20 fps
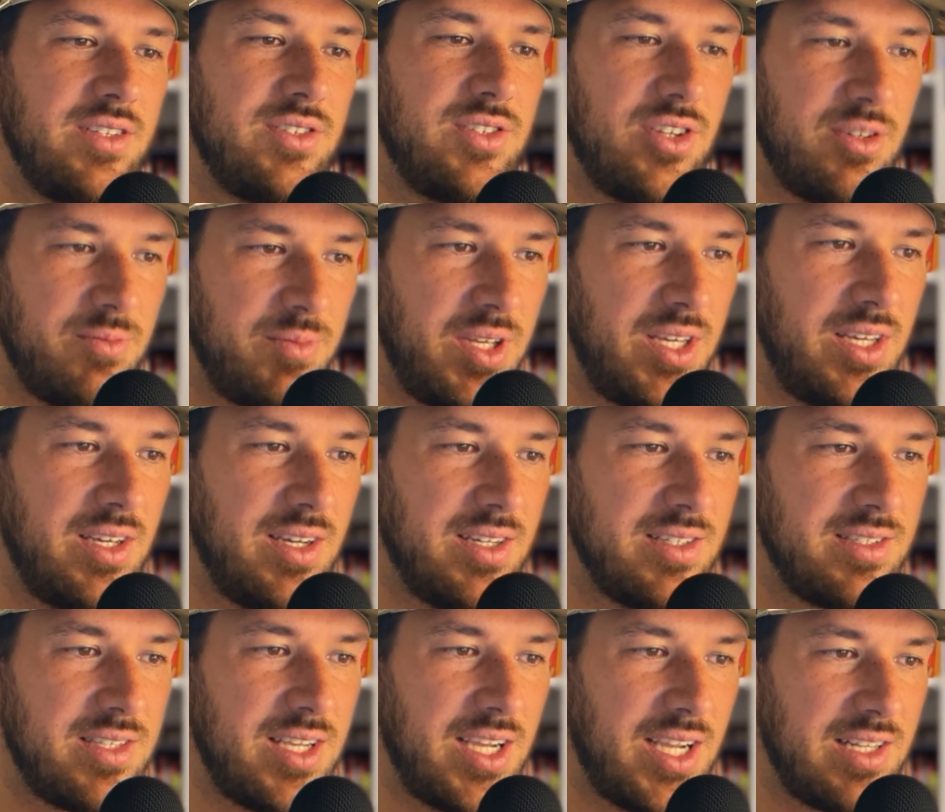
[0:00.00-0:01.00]
Took me a
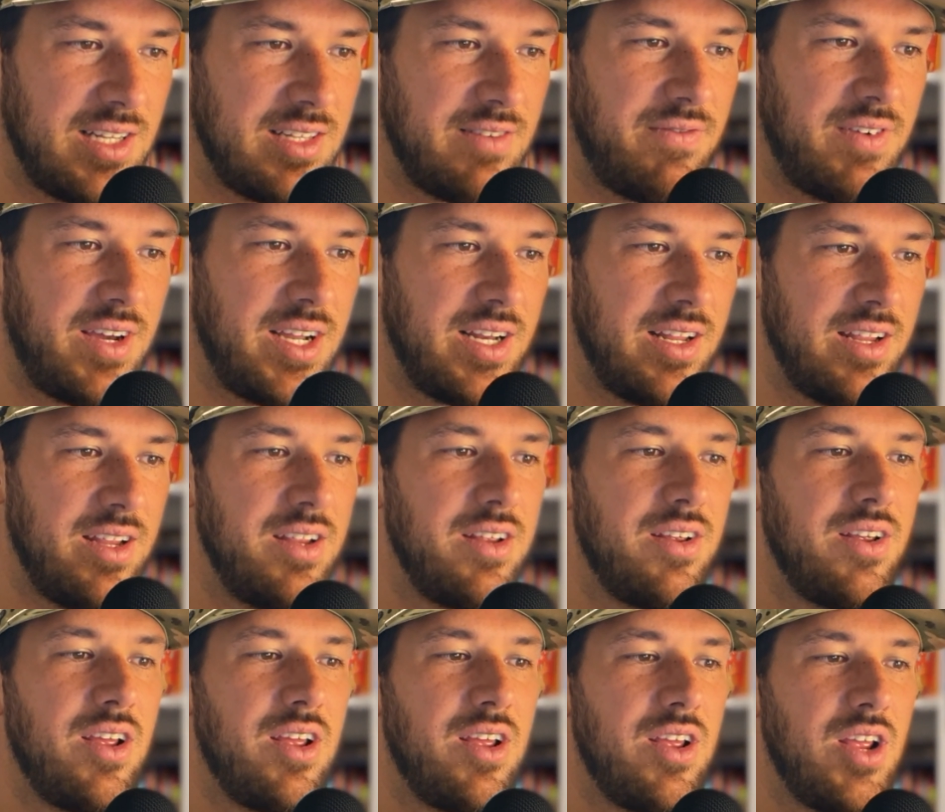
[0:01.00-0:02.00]
second to find it.
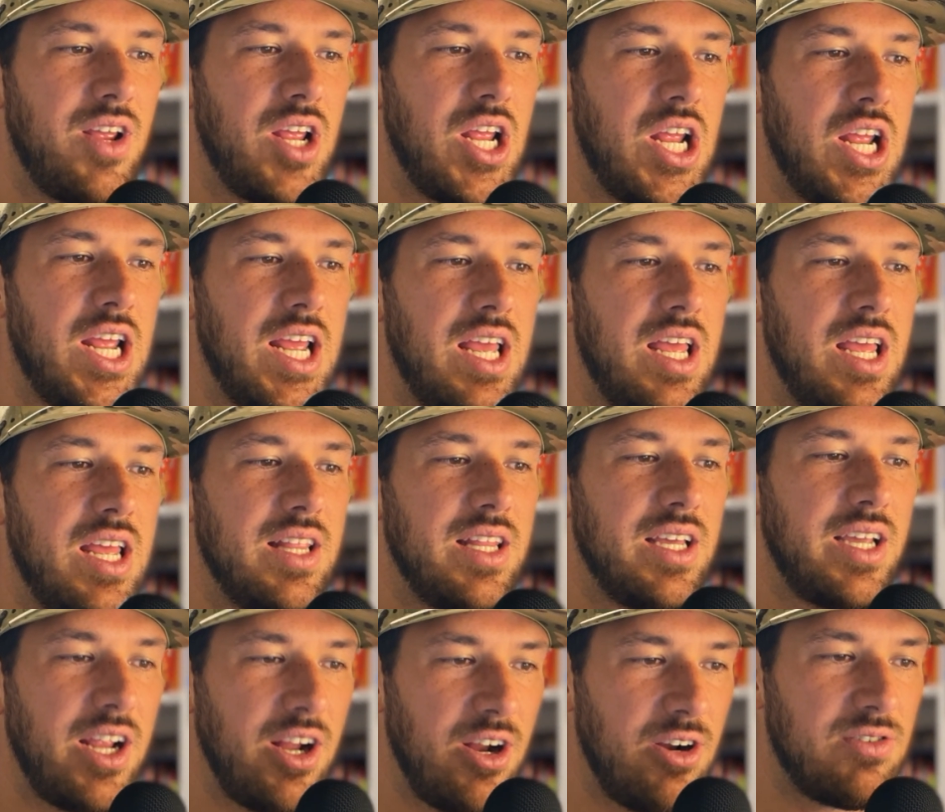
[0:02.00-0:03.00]

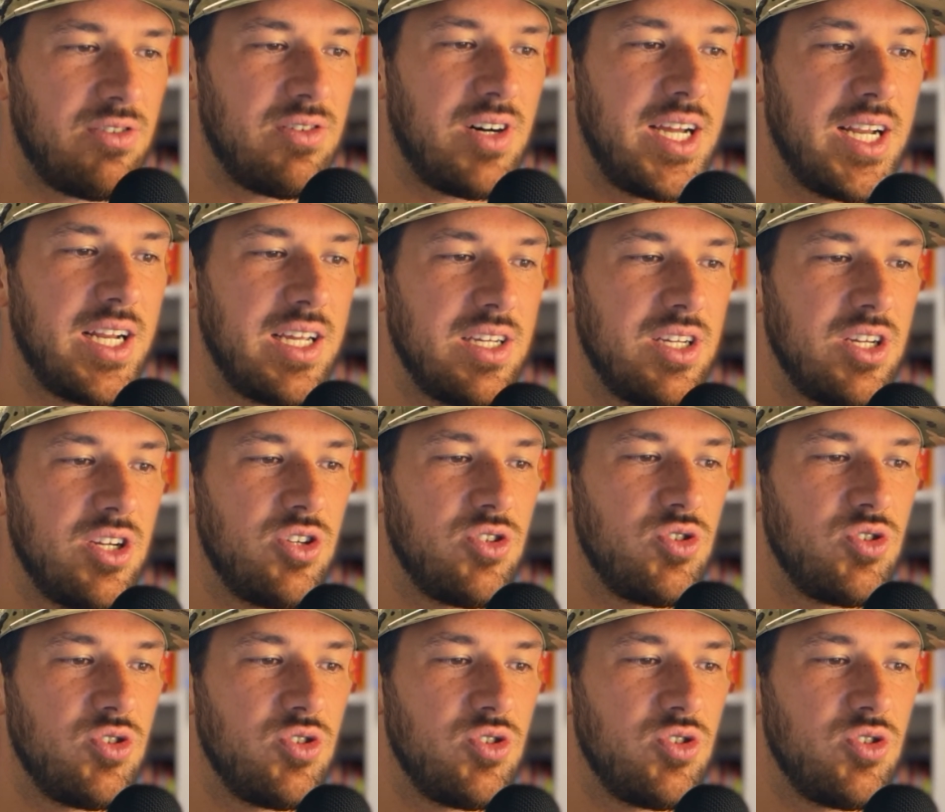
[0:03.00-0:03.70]
The Carolina